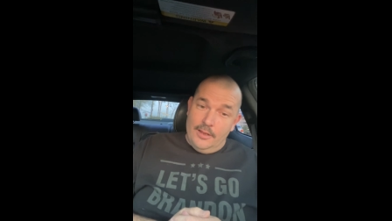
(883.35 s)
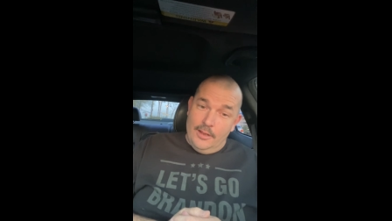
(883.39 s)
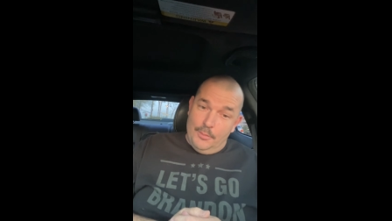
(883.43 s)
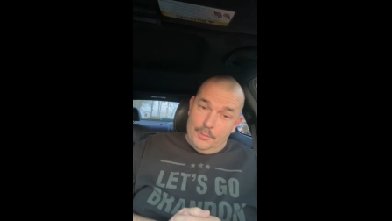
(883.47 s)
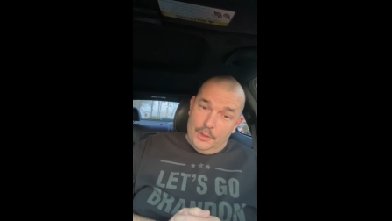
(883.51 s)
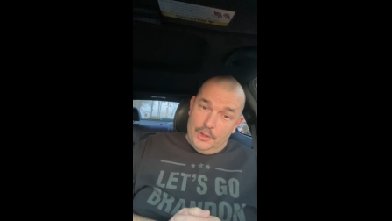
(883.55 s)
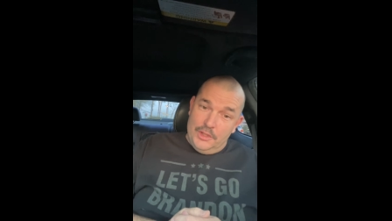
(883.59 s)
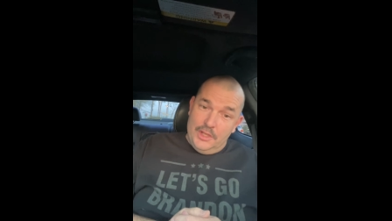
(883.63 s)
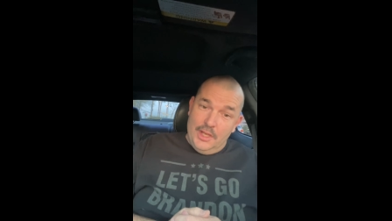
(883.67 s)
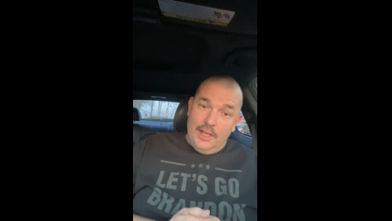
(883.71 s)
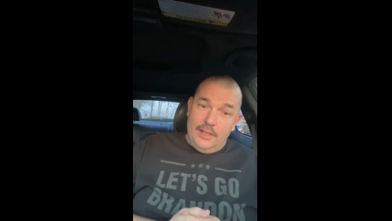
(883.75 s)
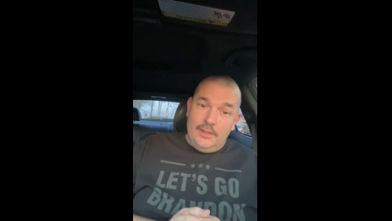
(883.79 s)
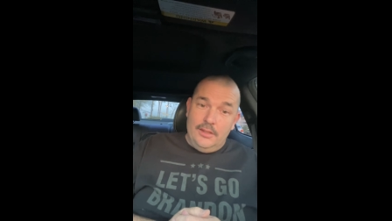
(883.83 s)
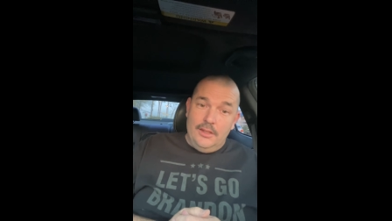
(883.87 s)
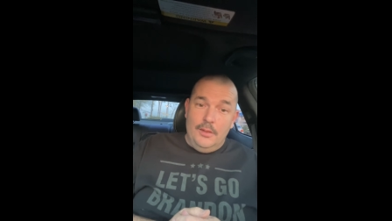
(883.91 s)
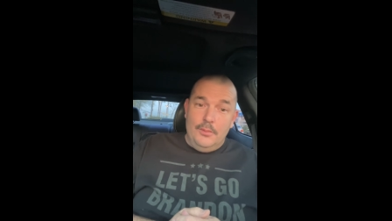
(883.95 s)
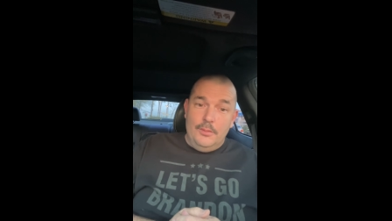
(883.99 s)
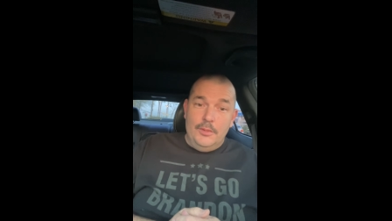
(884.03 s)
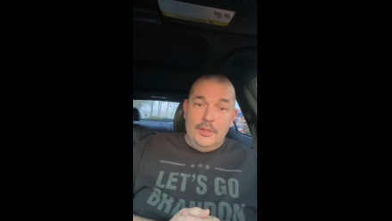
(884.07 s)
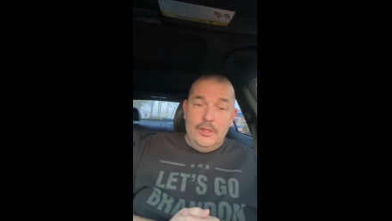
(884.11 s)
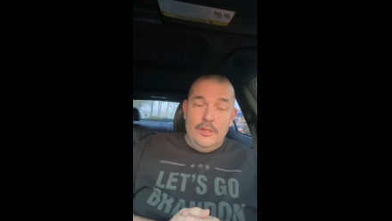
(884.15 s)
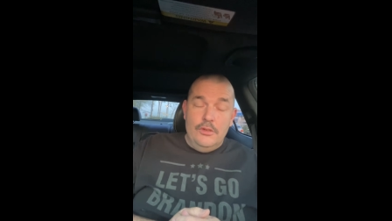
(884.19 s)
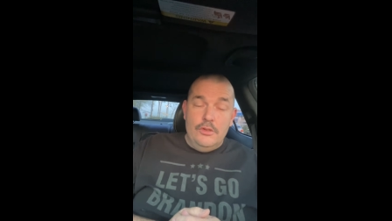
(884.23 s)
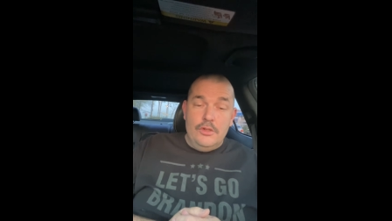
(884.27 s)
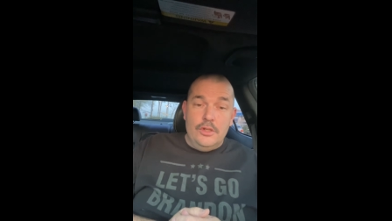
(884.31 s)
protect them.
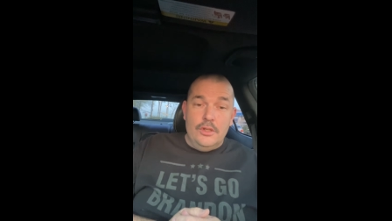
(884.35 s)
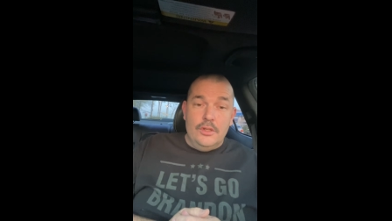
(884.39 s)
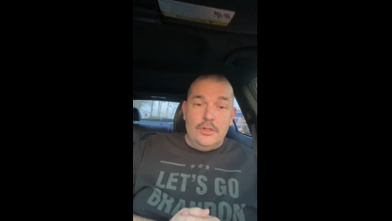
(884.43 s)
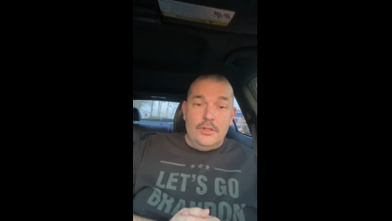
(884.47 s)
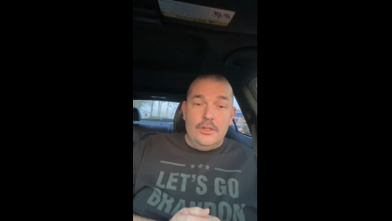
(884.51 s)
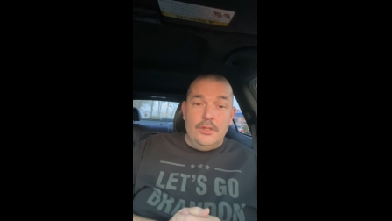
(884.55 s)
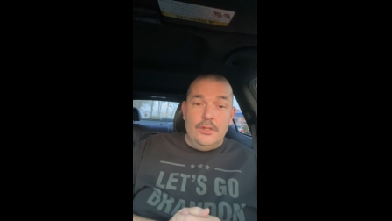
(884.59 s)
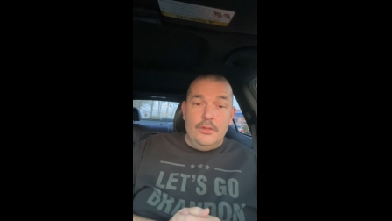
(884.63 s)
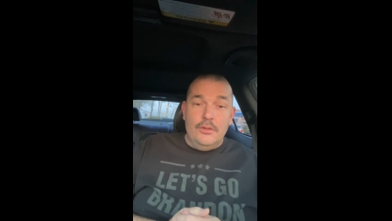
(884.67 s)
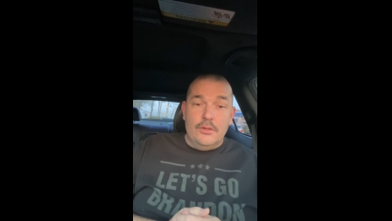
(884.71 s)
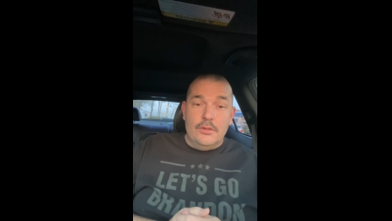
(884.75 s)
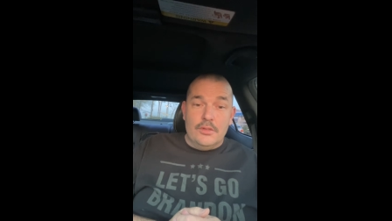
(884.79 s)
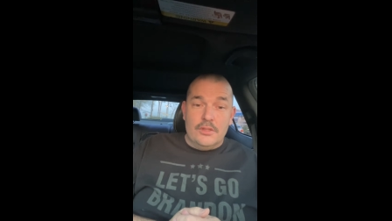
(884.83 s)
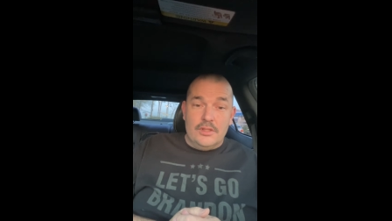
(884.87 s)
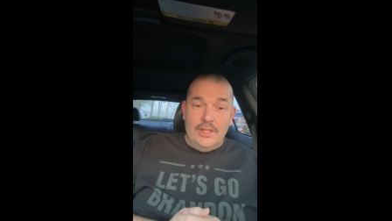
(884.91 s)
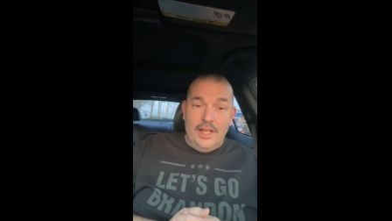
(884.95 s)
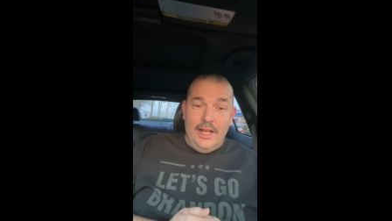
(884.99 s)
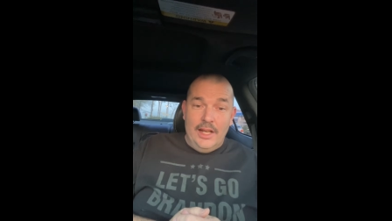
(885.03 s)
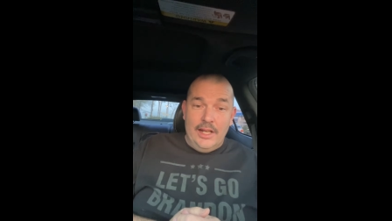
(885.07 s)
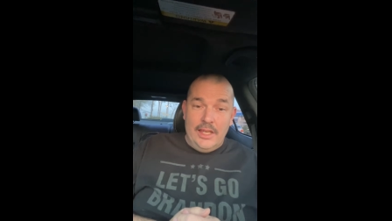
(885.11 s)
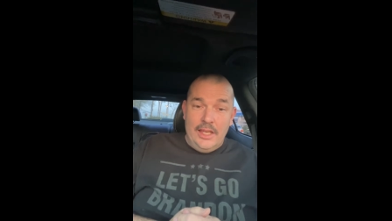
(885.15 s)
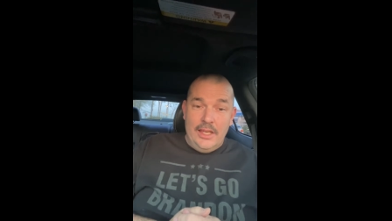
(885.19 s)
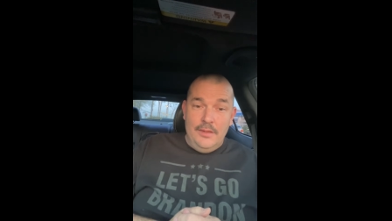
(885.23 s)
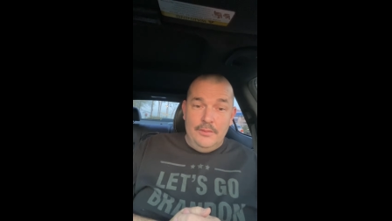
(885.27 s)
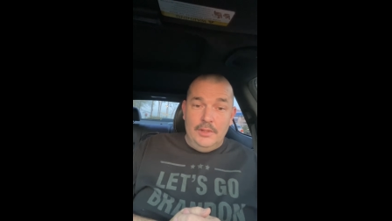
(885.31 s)
And you should too. There's a
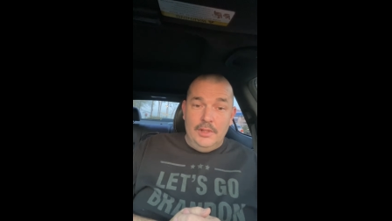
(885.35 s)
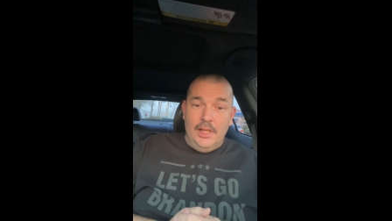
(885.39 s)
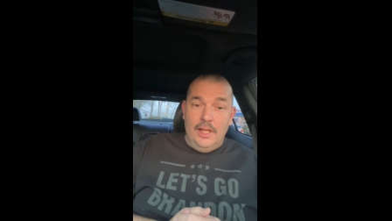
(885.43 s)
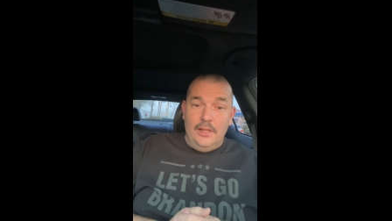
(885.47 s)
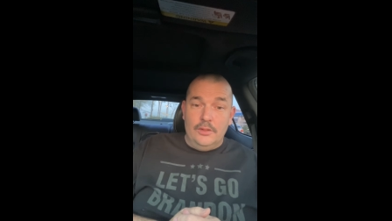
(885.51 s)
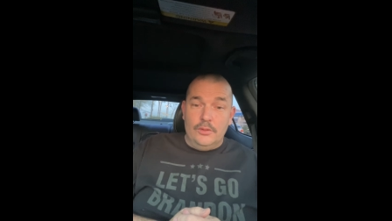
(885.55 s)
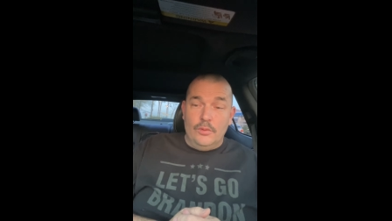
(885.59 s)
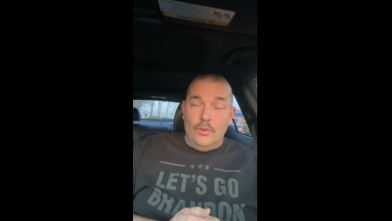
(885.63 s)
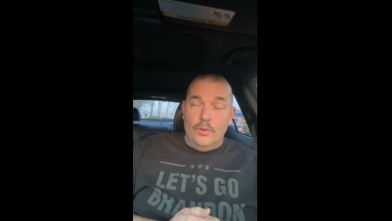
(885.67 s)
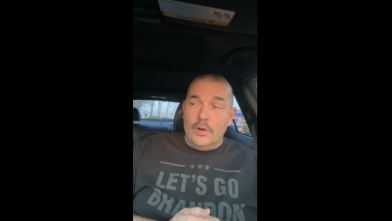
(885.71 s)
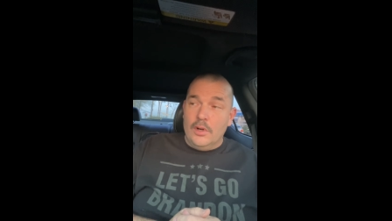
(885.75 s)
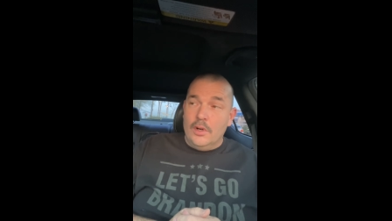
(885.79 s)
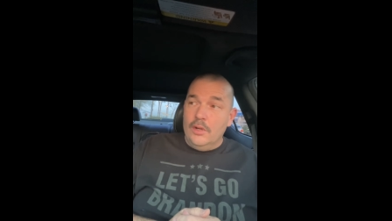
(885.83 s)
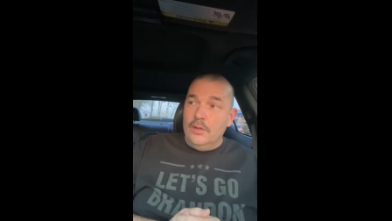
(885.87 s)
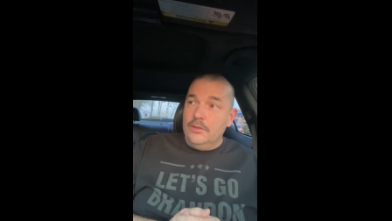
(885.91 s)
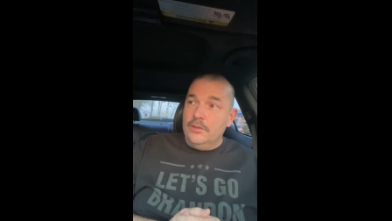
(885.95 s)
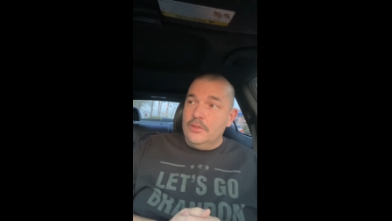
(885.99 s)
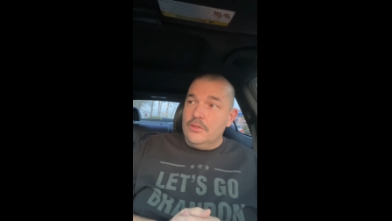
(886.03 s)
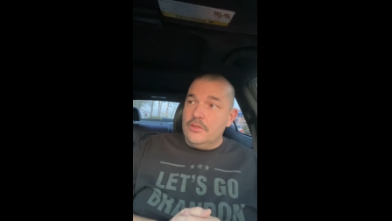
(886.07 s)
lot of evil out in the world,